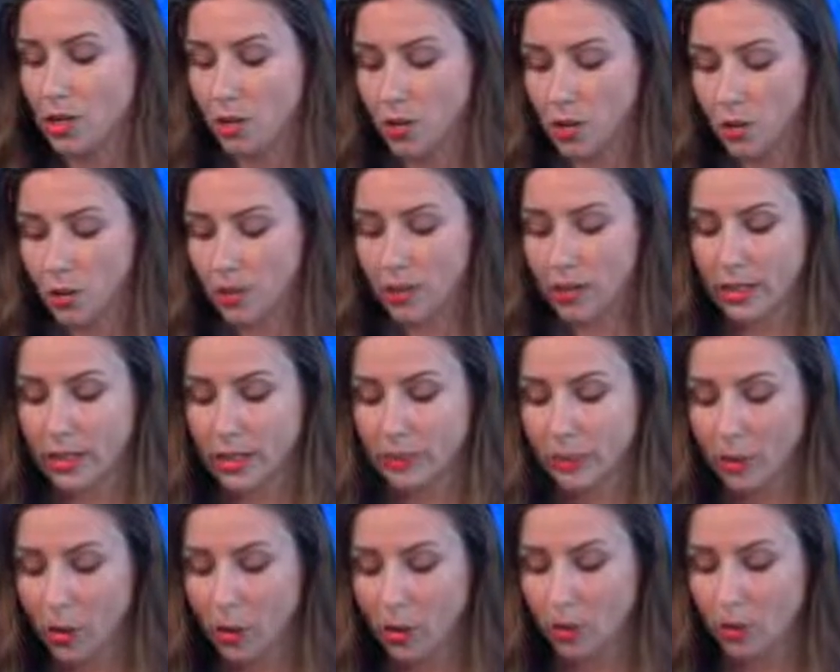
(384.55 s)
to
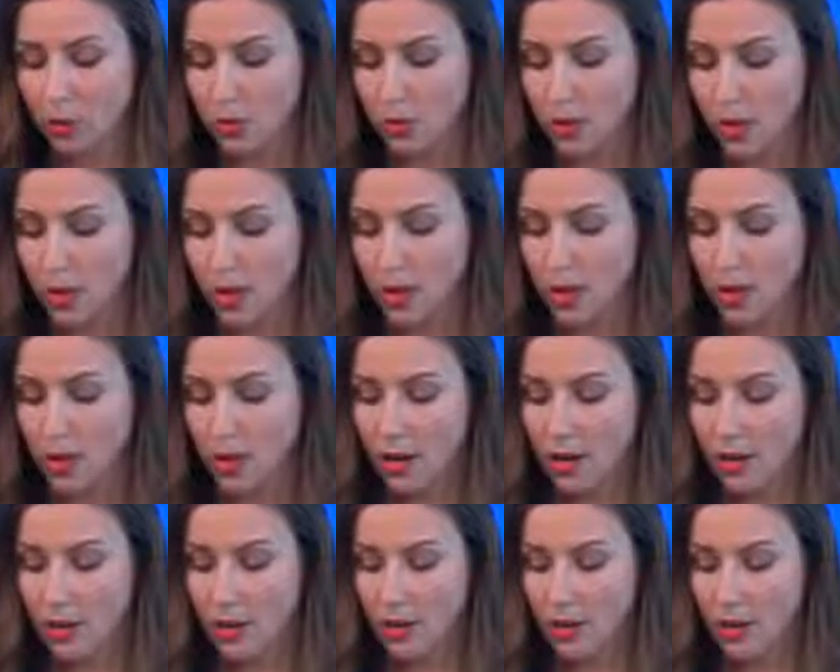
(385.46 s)
expose
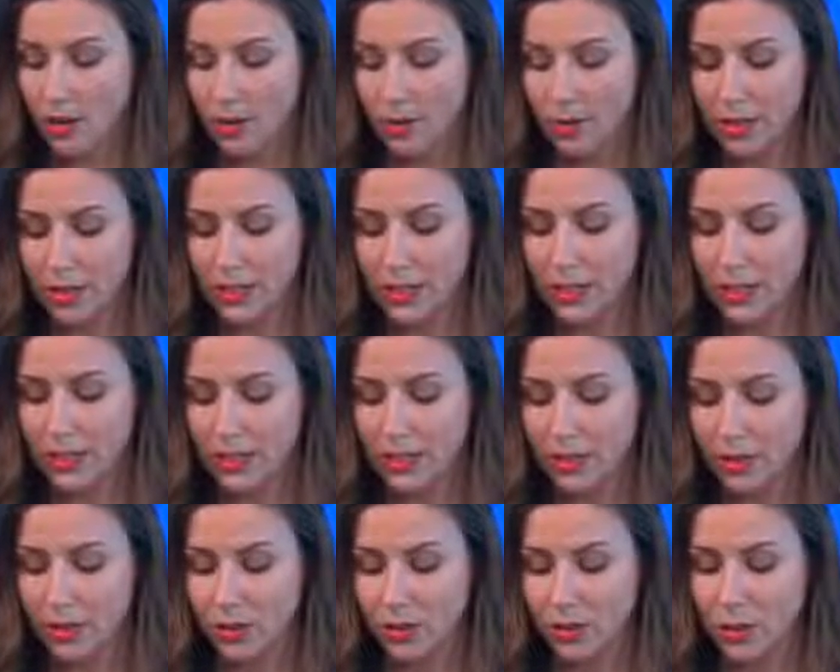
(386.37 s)
um, some of the
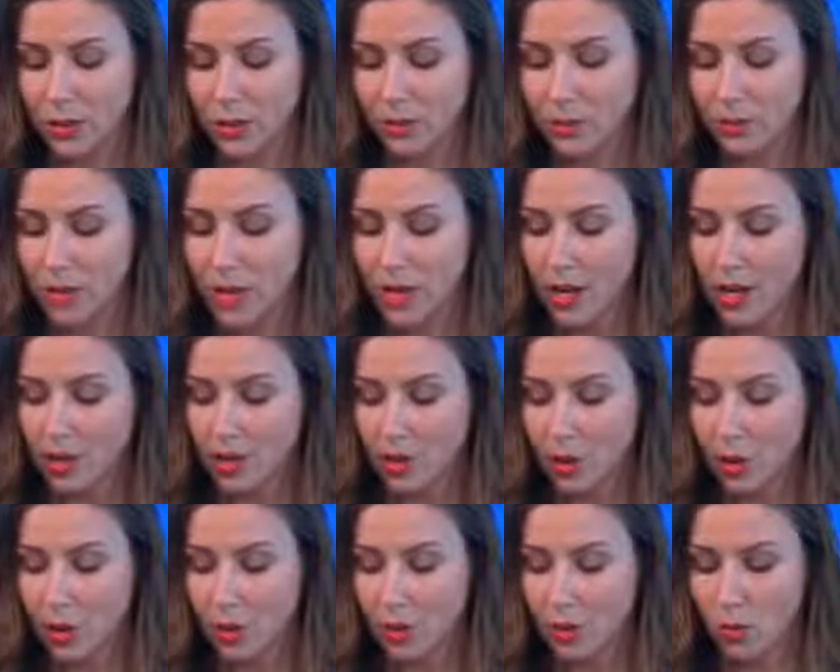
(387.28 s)
details there.
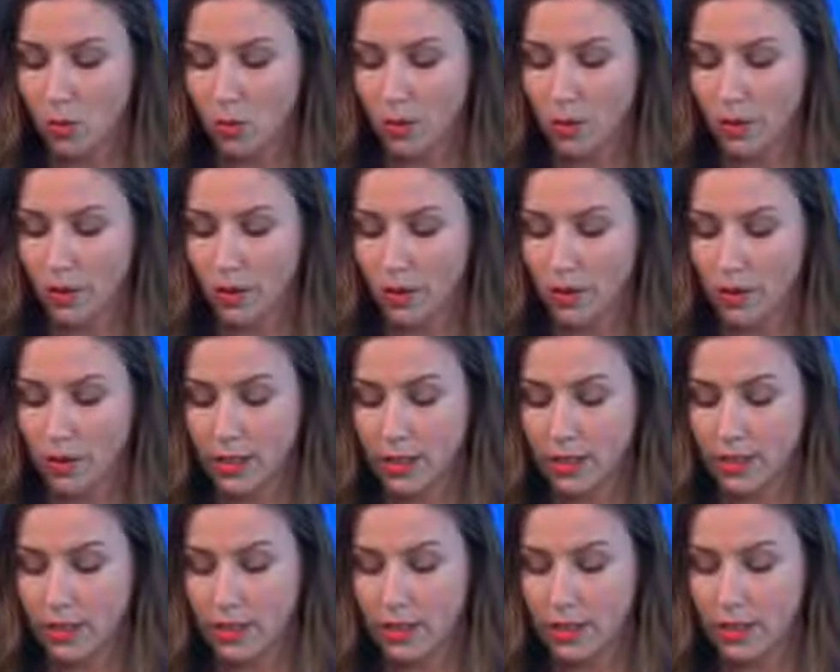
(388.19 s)
So uh,
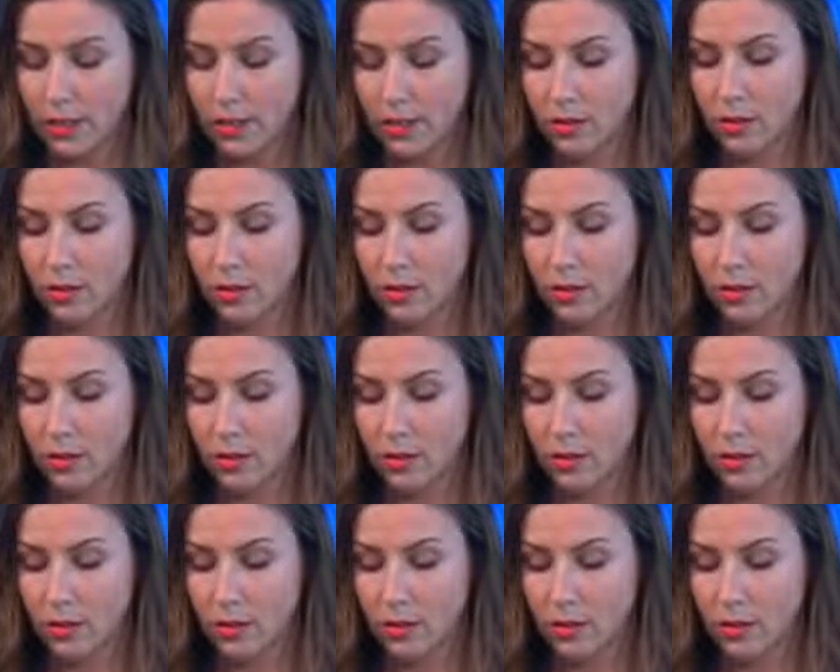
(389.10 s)
these